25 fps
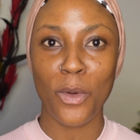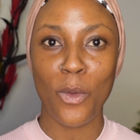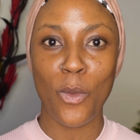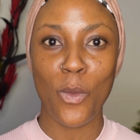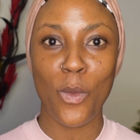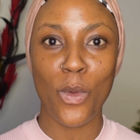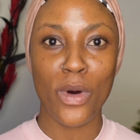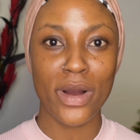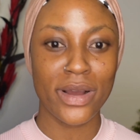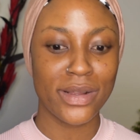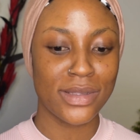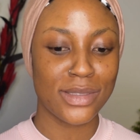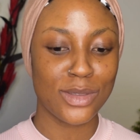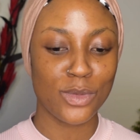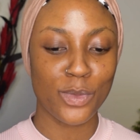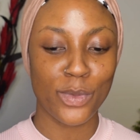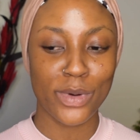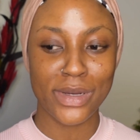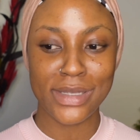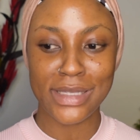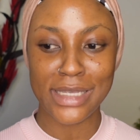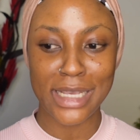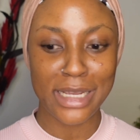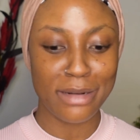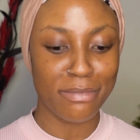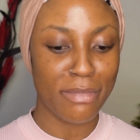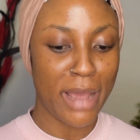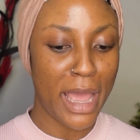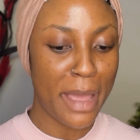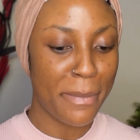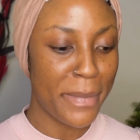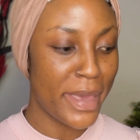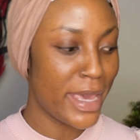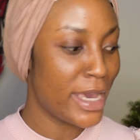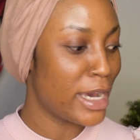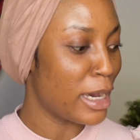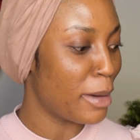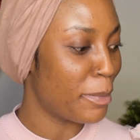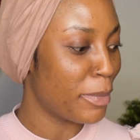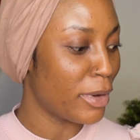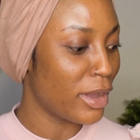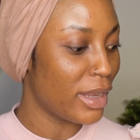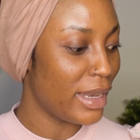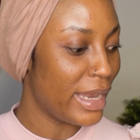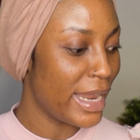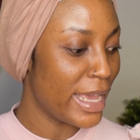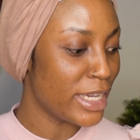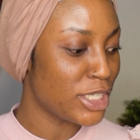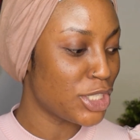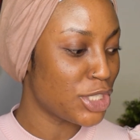what was in my makeup
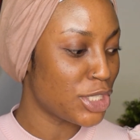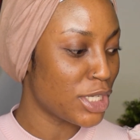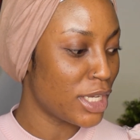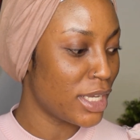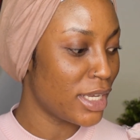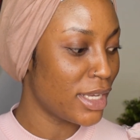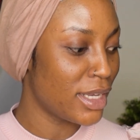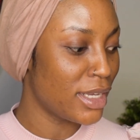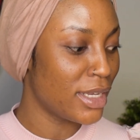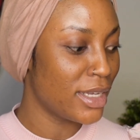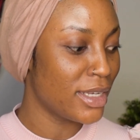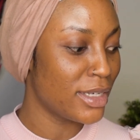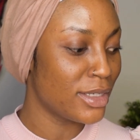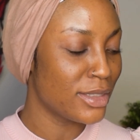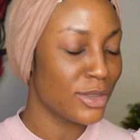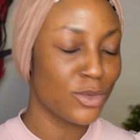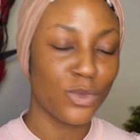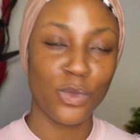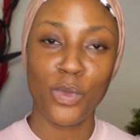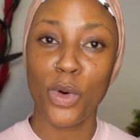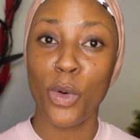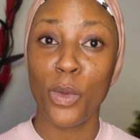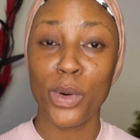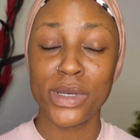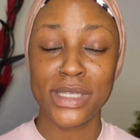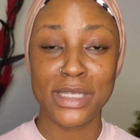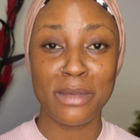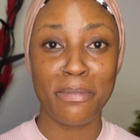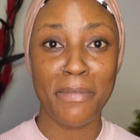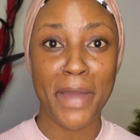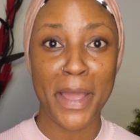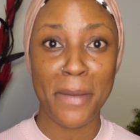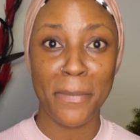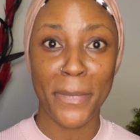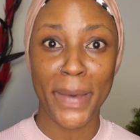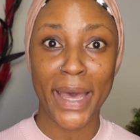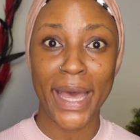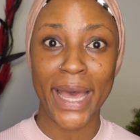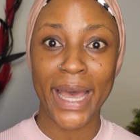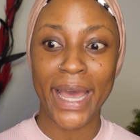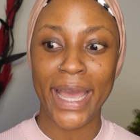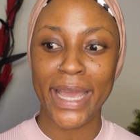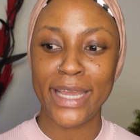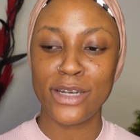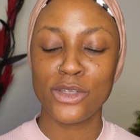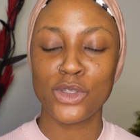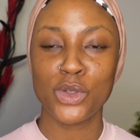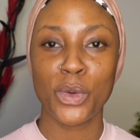collection, what was in my mind.